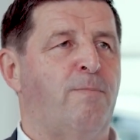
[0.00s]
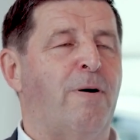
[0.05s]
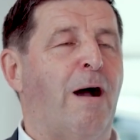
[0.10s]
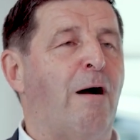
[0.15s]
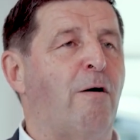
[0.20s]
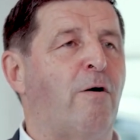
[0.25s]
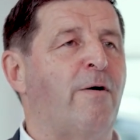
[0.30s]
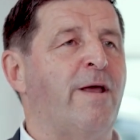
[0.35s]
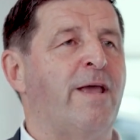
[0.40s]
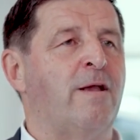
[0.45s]

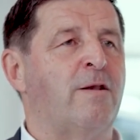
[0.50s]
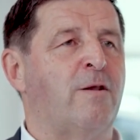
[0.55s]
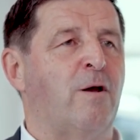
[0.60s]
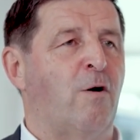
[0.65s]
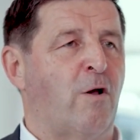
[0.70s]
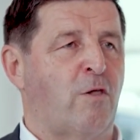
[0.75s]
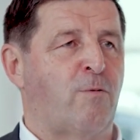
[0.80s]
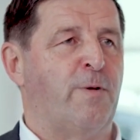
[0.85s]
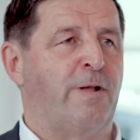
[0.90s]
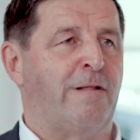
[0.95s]
powering the
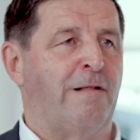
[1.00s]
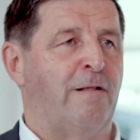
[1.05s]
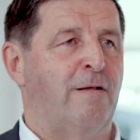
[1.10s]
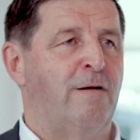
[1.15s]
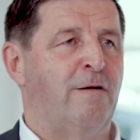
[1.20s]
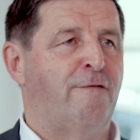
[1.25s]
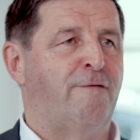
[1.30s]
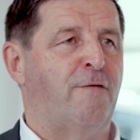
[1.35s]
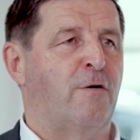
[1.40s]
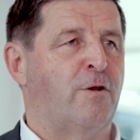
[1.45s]
hospital
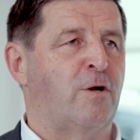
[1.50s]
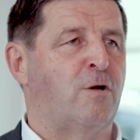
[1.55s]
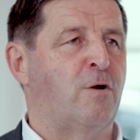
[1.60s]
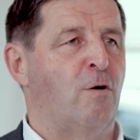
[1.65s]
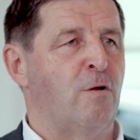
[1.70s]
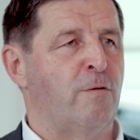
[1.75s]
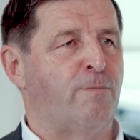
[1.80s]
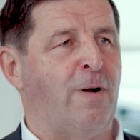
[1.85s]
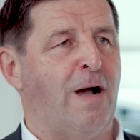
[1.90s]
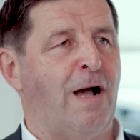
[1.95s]
for the
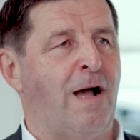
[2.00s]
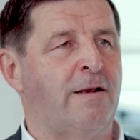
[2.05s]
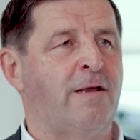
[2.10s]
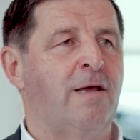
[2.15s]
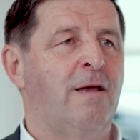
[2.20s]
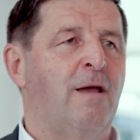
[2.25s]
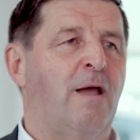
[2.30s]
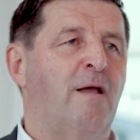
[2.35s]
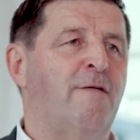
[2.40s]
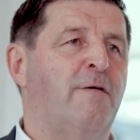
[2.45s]
cold part
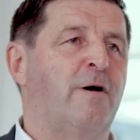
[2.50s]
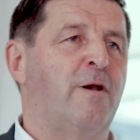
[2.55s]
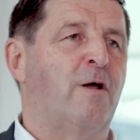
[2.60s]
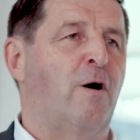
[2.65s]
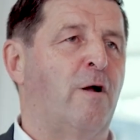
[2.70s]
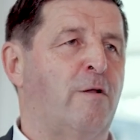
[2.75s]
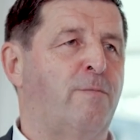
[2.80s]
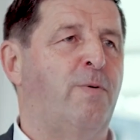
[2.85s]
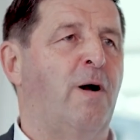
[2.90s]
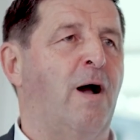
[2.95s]
and for the
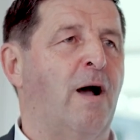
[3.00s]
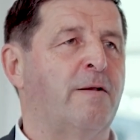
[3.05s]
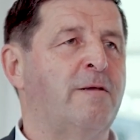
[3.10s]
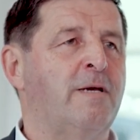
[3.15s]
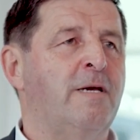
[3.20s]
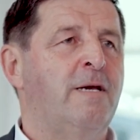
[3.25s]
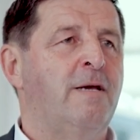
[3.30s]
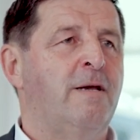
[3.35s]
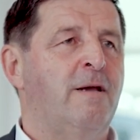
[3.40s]
hot part.